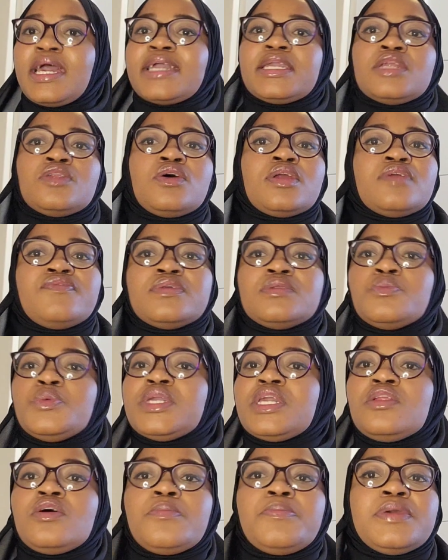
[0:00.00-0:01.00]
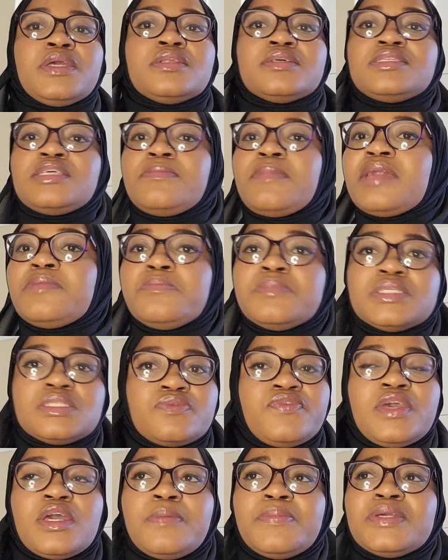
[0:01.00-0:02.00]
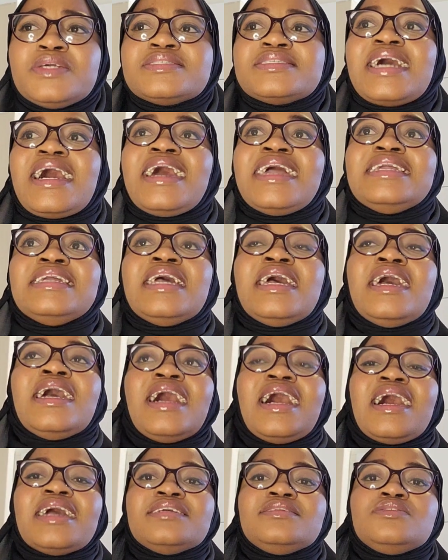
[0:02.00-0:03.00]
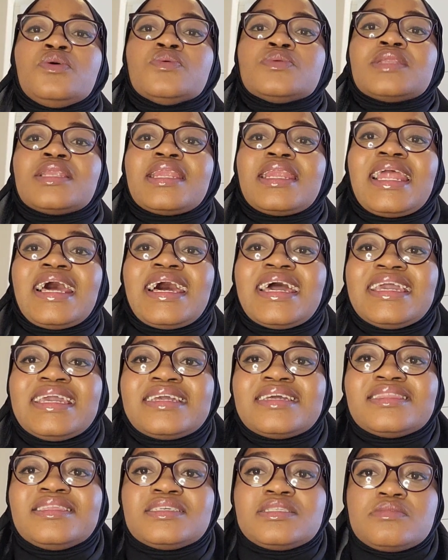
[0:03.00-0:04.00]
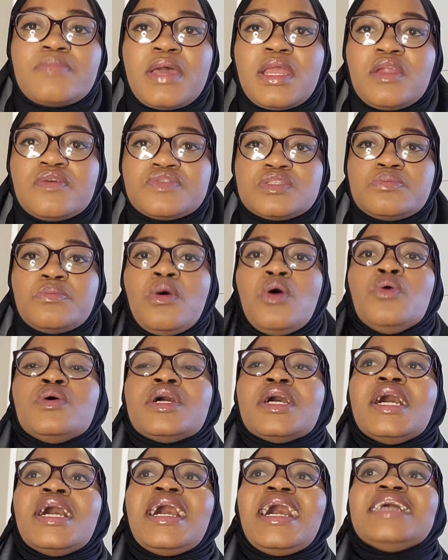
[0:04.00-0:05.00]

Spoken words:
We cannot be in the same atmosphere because I don't like the smell of smoke.